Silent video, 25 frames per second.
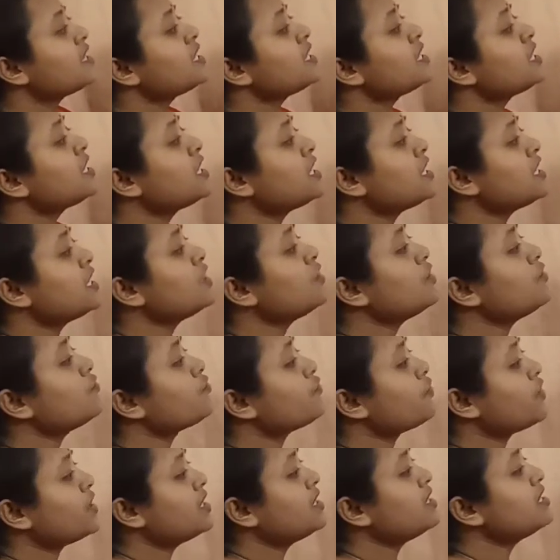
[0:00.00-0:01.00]
He
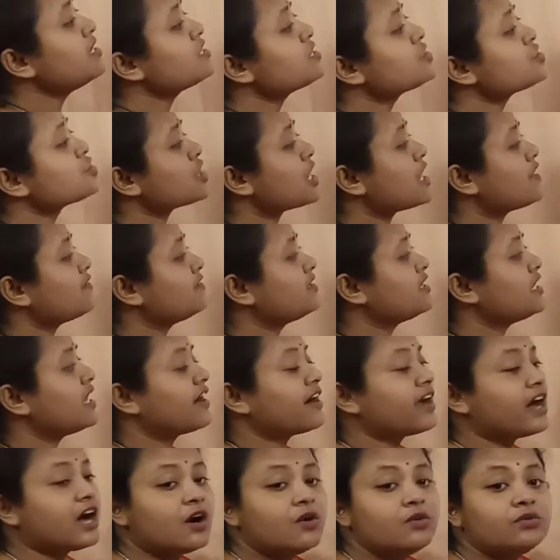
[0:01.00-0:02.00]
will travel
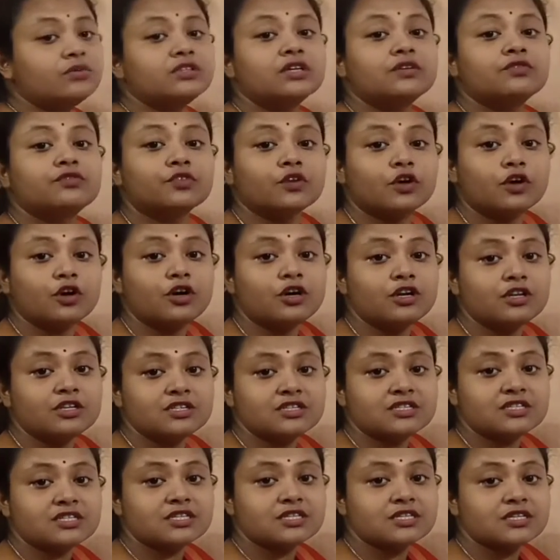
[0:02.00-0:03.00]
around the
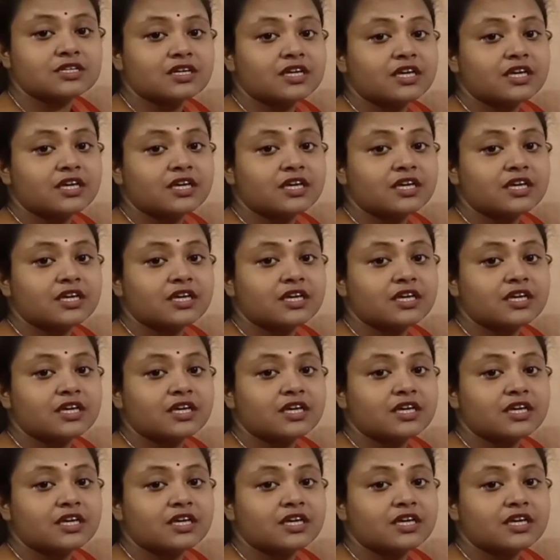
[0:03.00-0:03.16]
world.